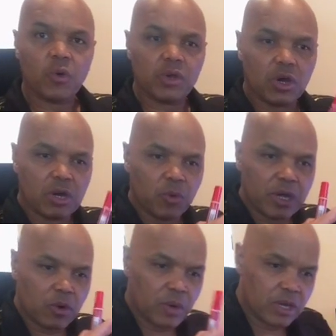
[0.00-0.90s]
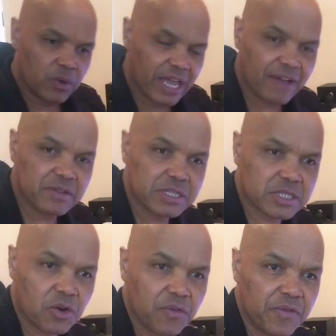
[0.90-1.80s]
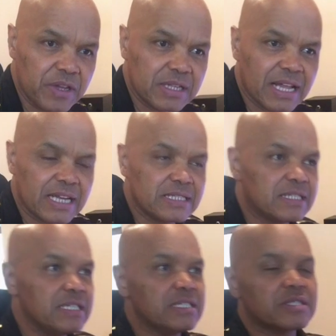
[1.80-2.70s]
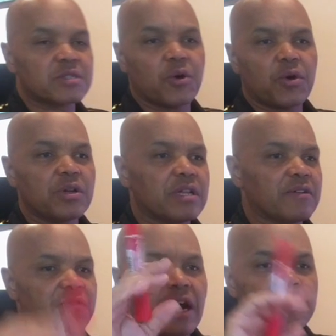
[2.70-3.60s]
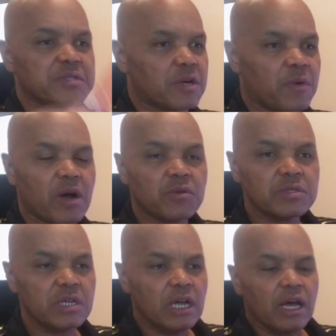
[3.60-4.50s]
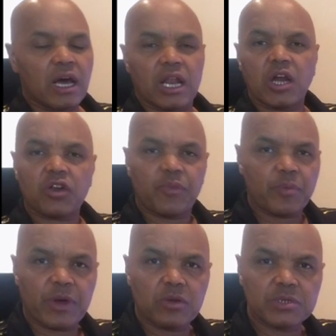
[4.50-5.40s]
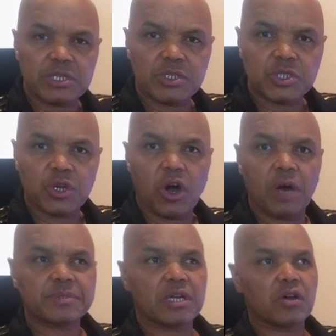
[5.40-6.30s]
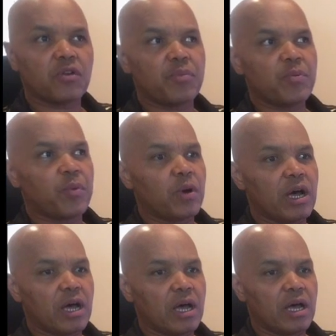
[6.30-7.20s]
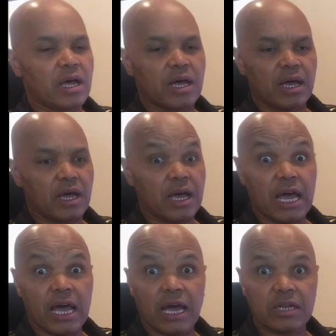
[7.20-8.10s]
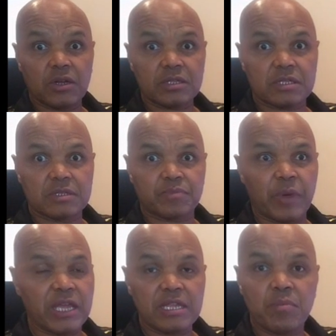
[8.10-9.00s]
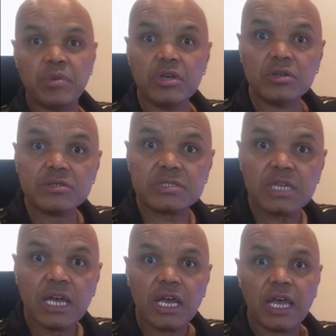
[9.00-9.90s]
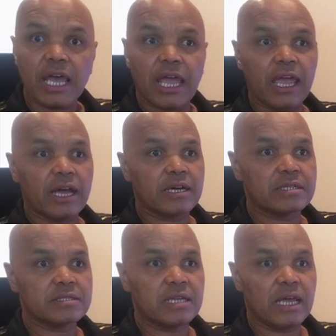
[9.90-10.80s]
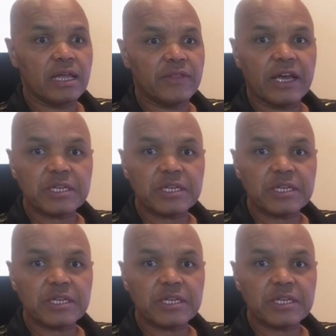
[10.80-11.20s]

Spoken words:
when we have this COVID-19, this coronavirus around, a lot of people are losing jobs, a lot of people are not paying the bills, and then